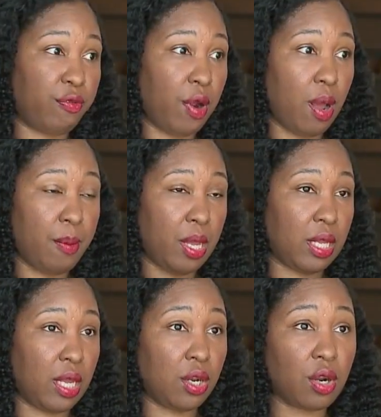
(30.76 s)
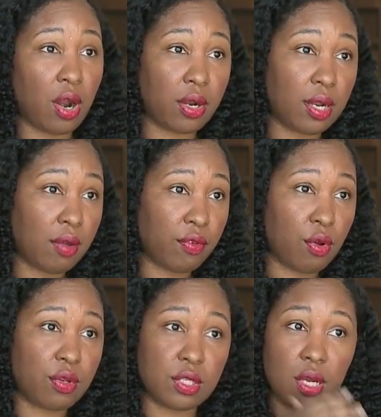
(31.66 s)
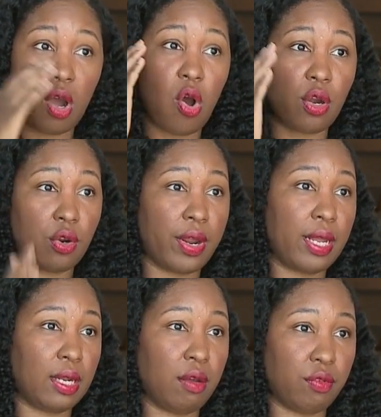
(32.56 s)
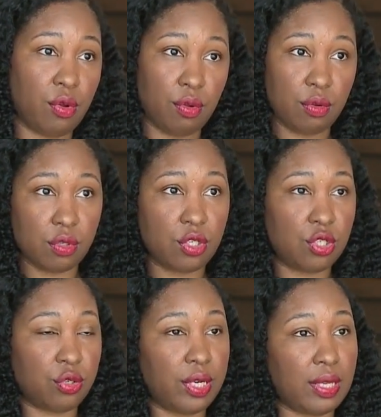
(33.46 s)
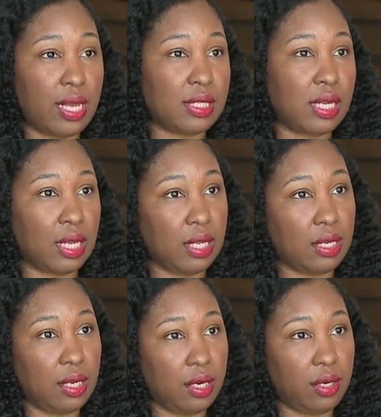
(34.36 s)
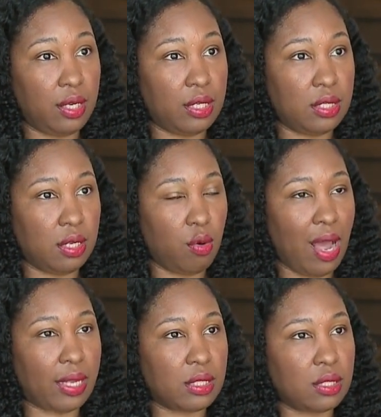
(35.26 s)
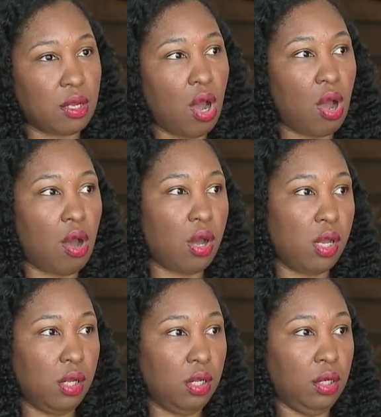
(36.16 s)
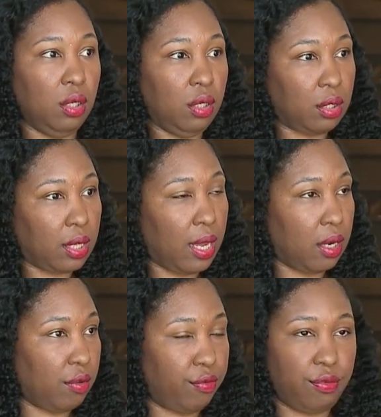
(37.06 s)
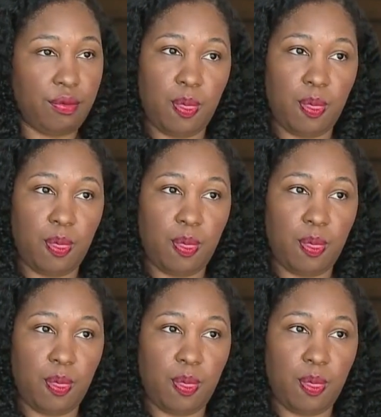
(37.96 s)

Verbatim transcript: from a kindergarten level to on grade level during that second year. And so I saw kind of